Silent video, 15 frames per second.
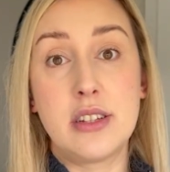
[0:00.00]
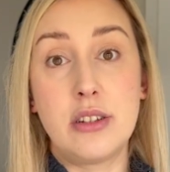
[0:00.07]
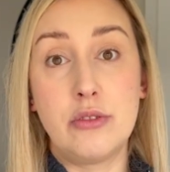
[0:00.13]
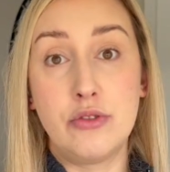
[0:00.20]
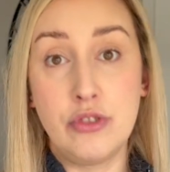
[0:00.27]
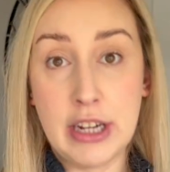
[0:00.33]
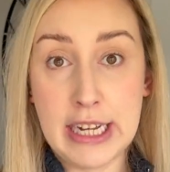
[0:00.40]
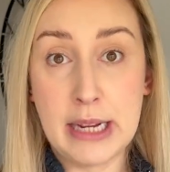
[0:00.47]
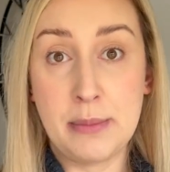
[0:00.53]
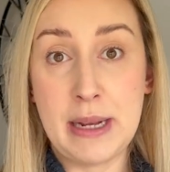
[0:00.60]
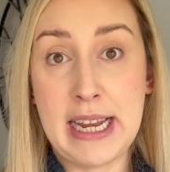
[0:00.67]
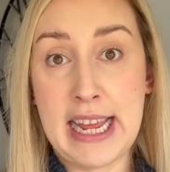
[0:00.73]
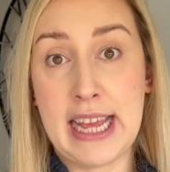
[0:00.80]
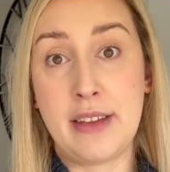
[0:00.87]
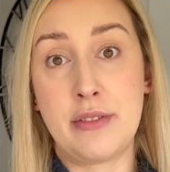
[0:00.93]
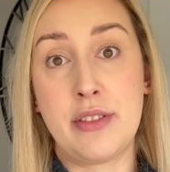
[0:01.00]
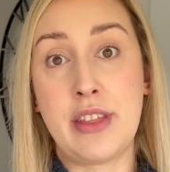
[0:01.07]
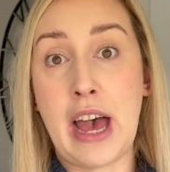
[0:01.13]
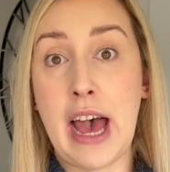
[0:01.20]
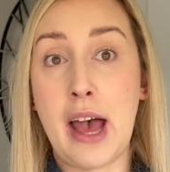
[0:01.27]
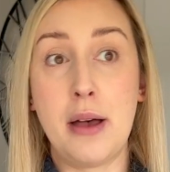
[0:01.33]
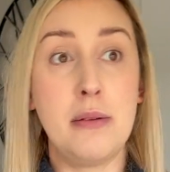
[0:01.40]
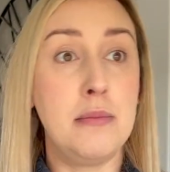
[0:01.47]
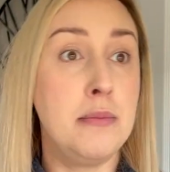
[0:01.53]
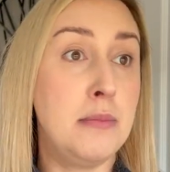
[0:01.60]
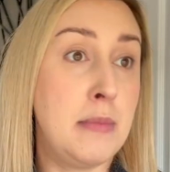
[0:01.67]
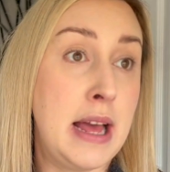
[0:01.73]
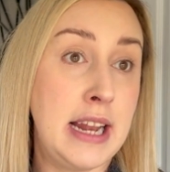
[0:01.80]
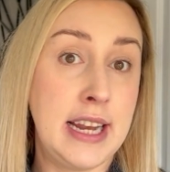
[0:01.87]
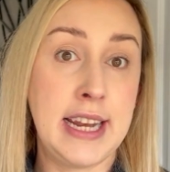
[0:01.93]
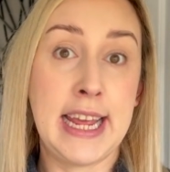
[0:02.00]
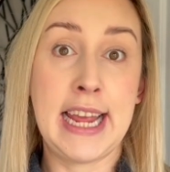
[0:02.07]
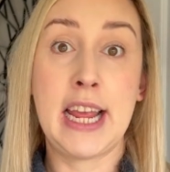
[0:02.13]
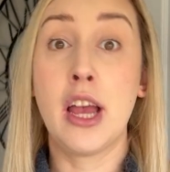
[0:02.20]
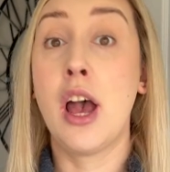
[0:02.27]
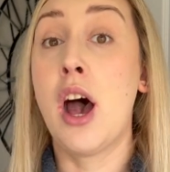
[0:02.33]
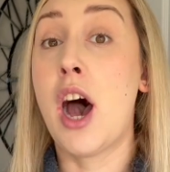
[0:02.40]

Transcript: really believe that Melanie